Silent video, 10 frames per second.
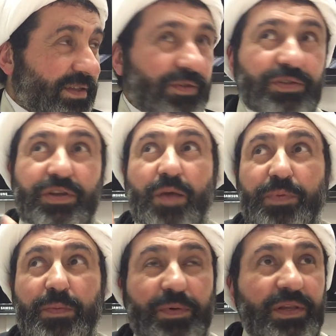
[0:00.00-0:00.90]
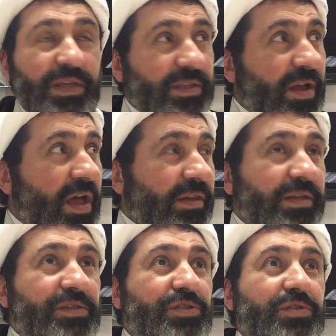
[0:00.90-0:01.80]
You know, there are people that
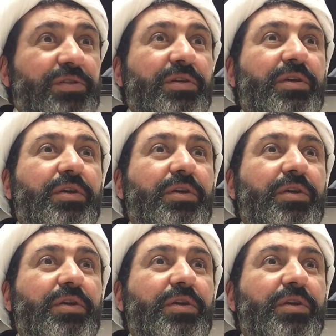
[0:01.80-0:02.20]
unless